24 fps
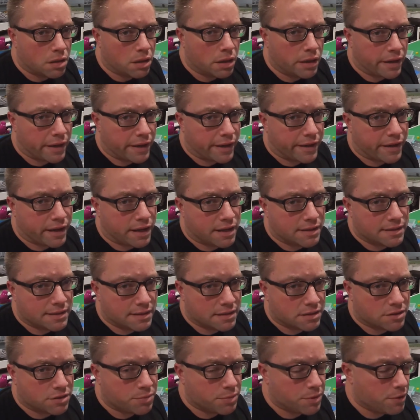Alright guys,
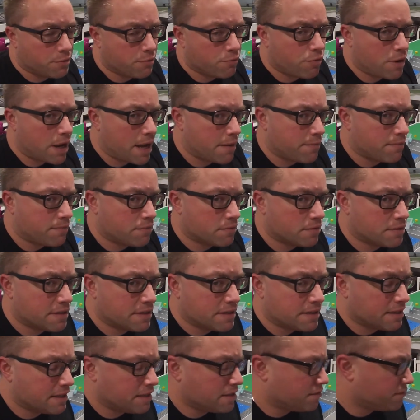that is going to be a wrap for
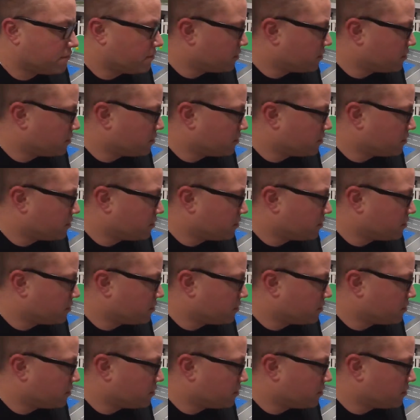today's